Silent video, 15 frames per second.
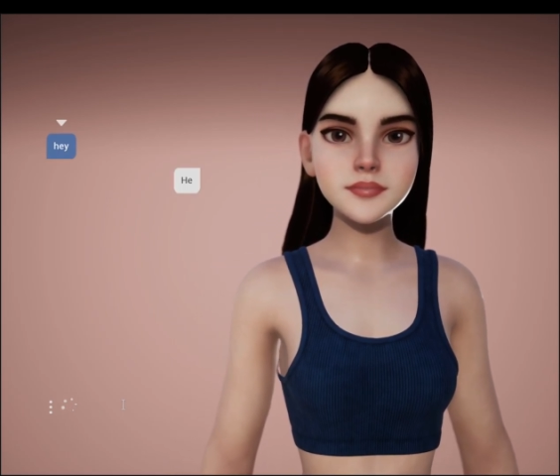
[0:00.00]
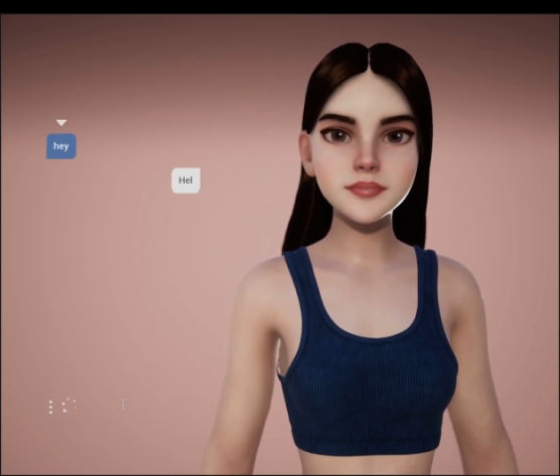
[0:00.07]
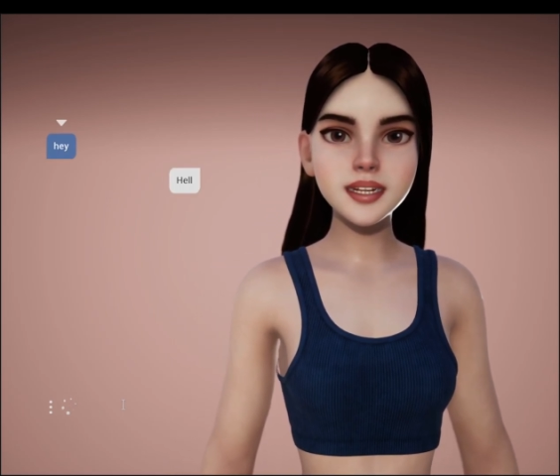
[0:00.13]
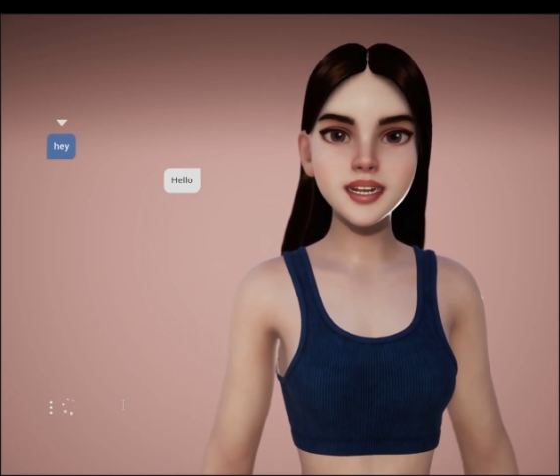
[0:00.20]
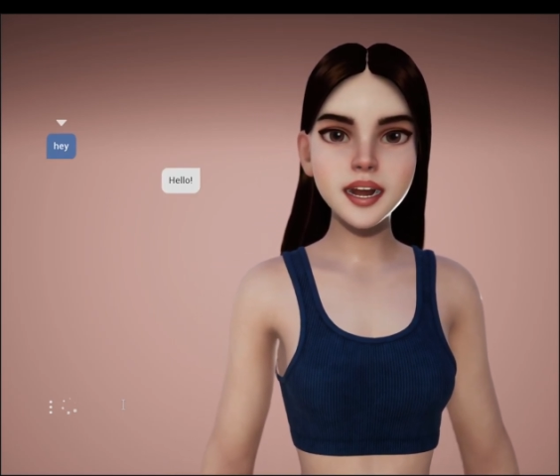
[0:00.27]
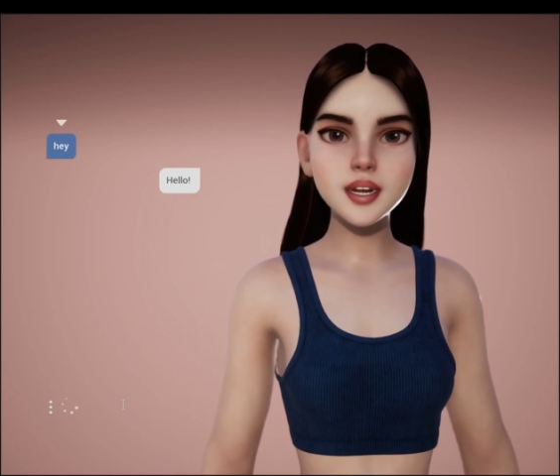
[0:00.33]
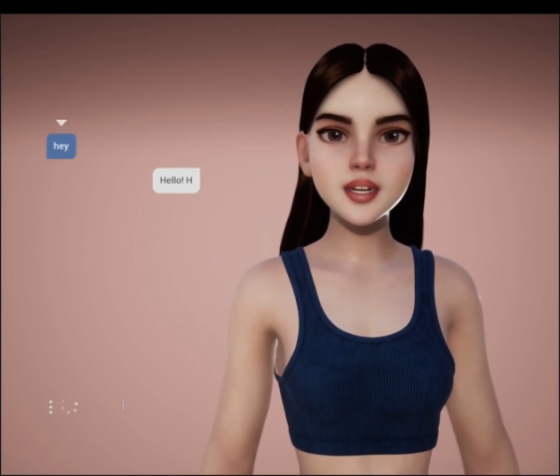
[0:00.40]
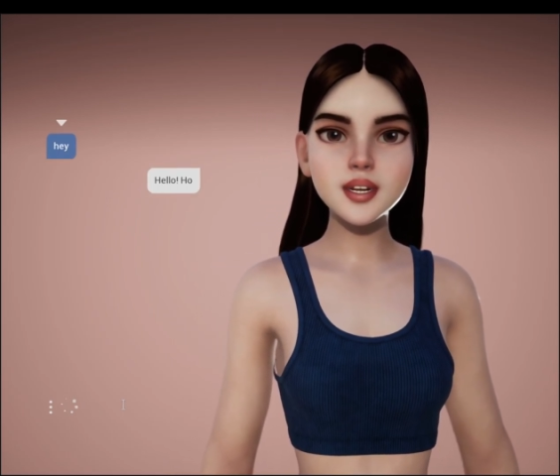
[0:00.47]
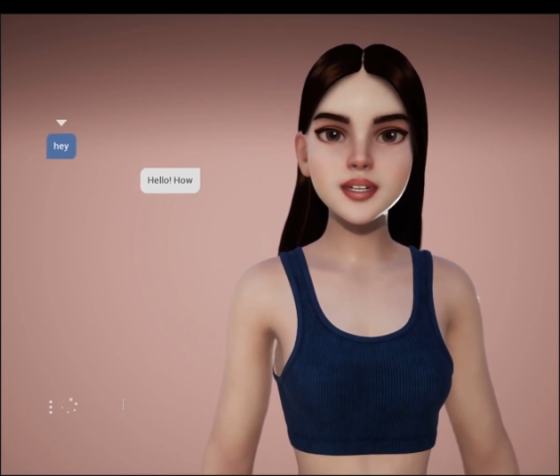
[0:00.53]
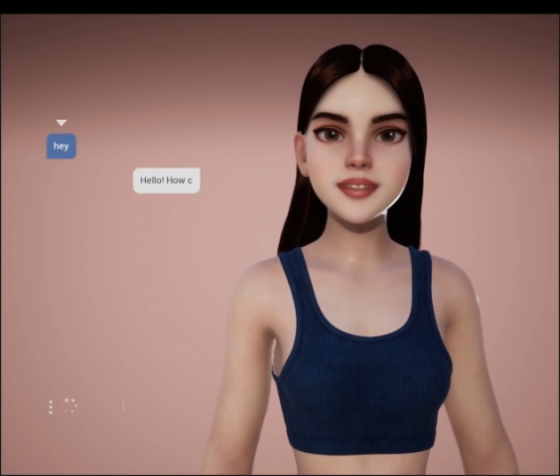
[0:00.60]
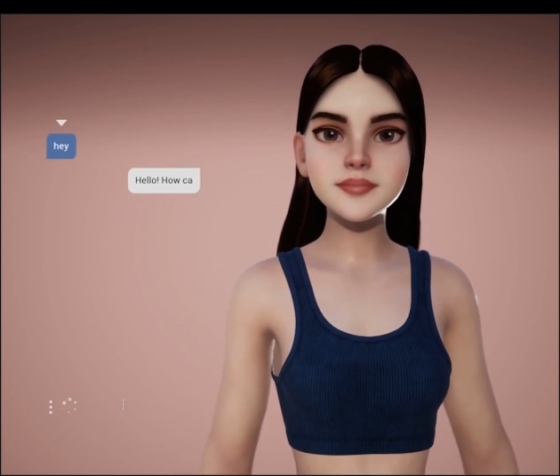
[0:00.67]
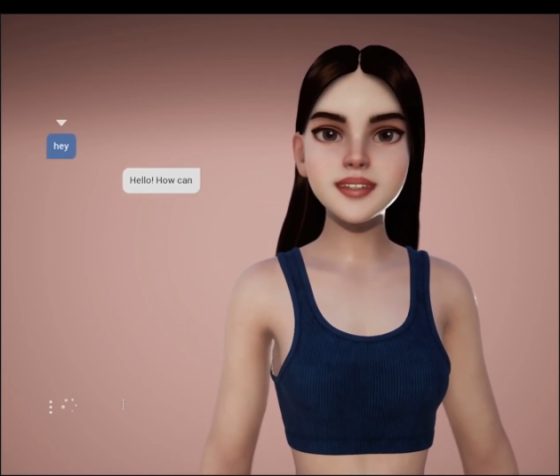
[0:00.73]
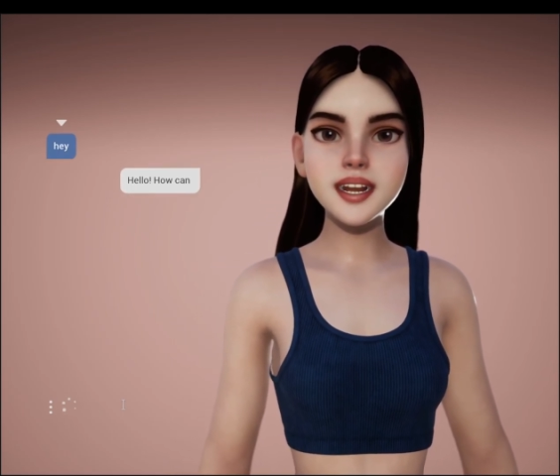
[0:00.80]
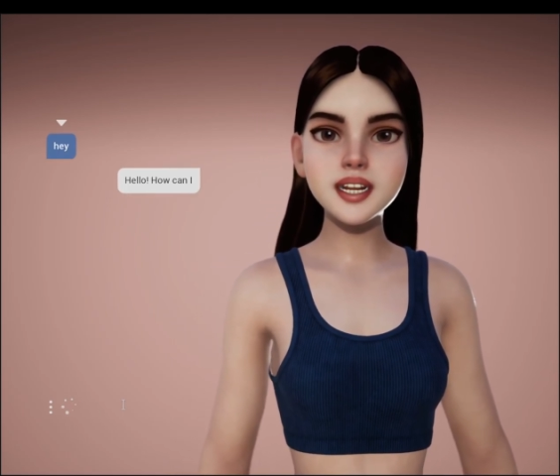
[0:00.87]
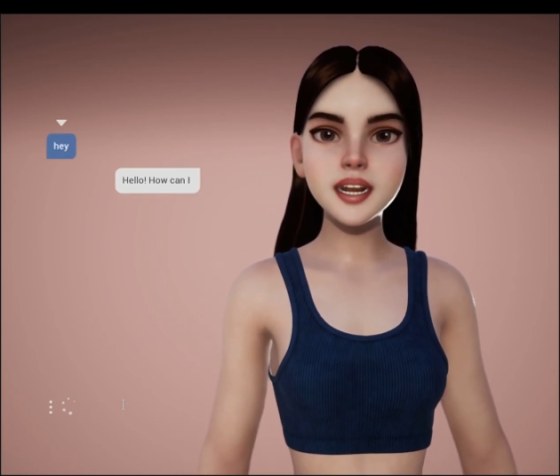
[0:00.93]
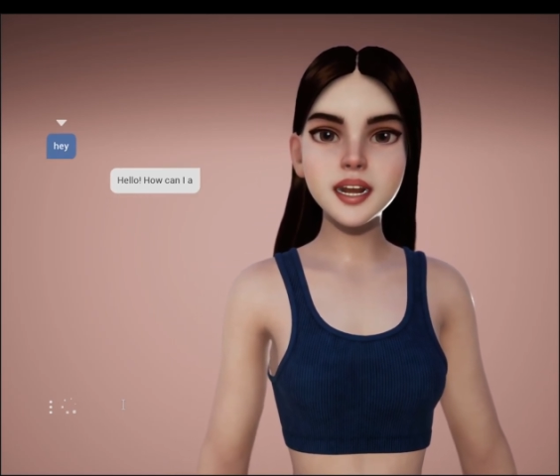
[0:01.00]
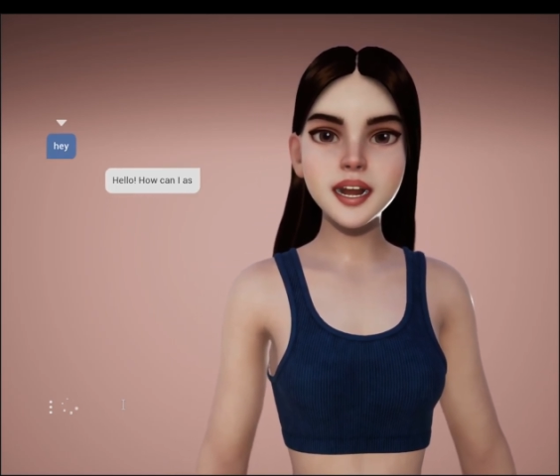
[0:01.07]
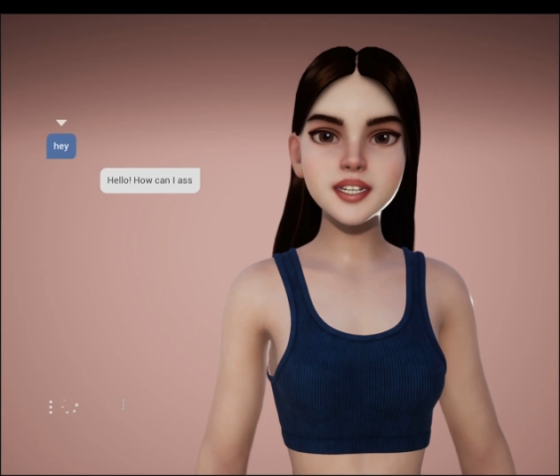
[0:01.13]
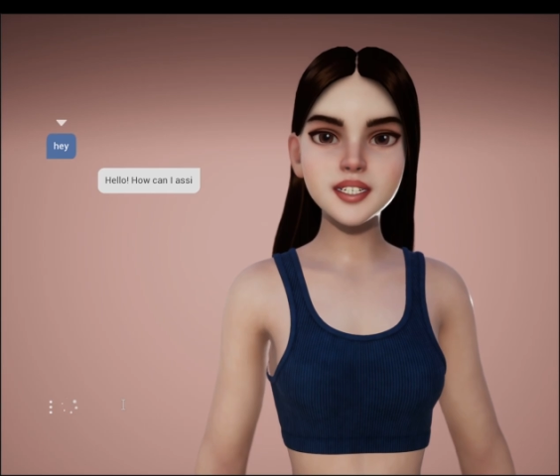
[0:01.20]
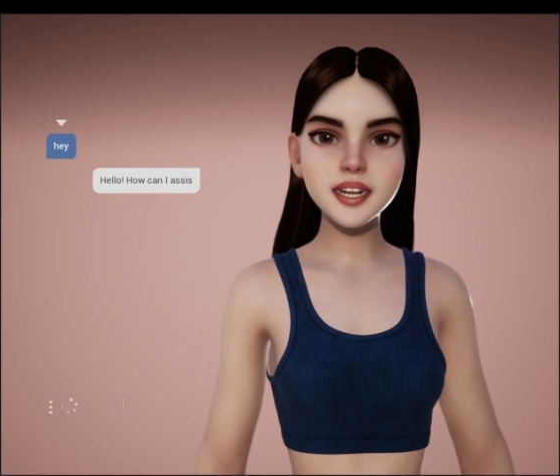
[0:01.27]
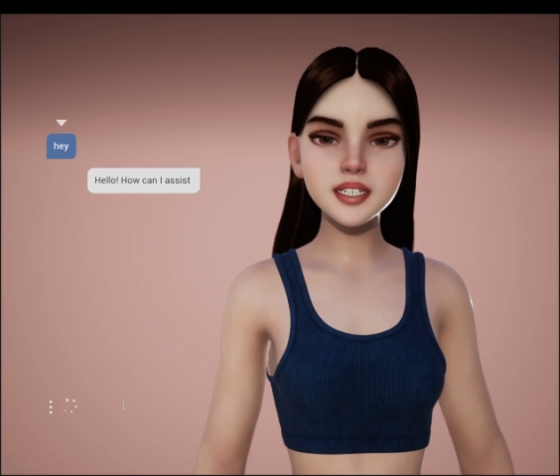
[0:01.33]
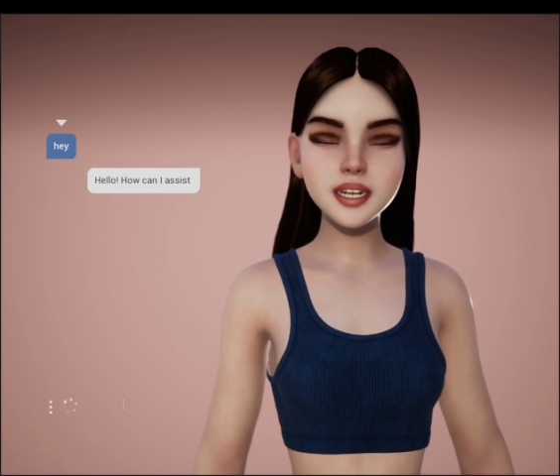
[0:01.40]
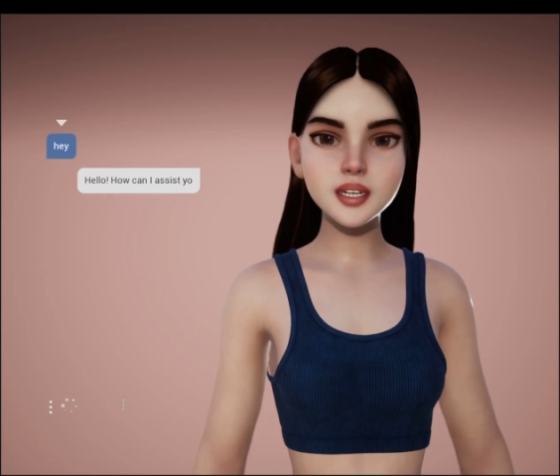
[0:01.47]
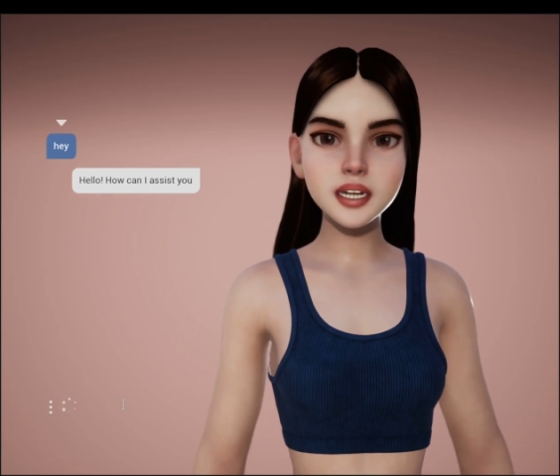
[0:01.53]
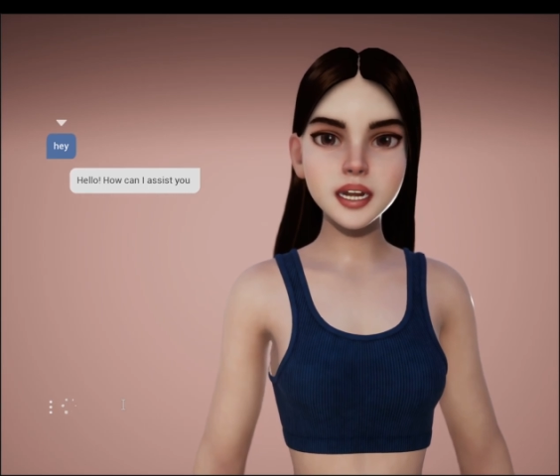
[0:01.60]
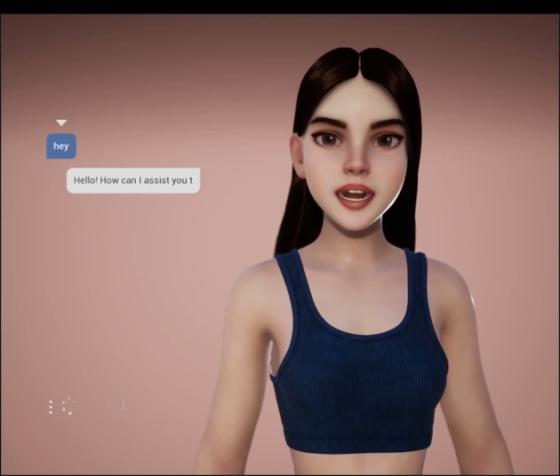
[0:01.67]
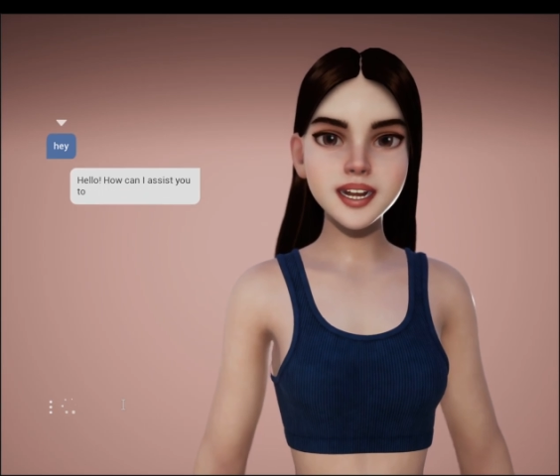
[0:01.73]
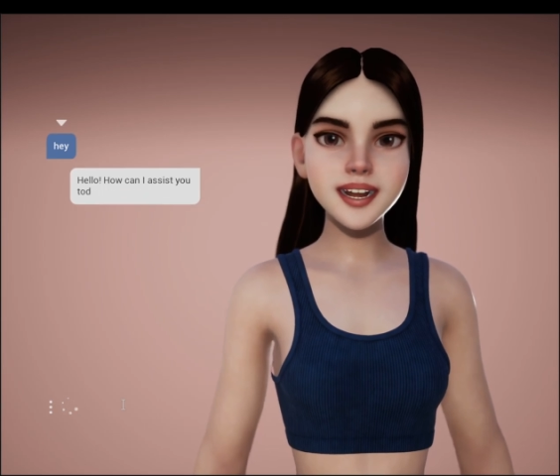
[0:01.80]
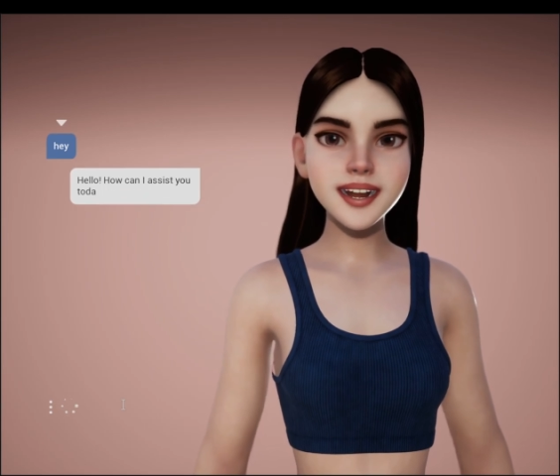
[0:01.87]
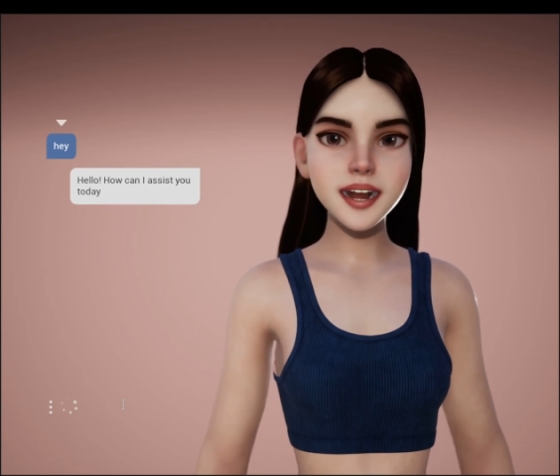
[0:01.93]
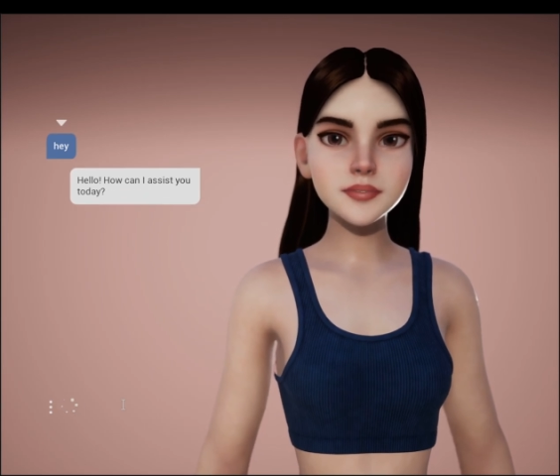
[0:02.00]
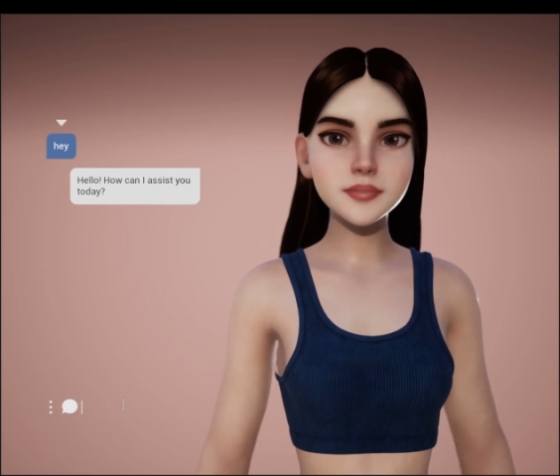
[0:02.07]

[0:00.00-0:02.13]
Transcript: Hello, how can I assist you today?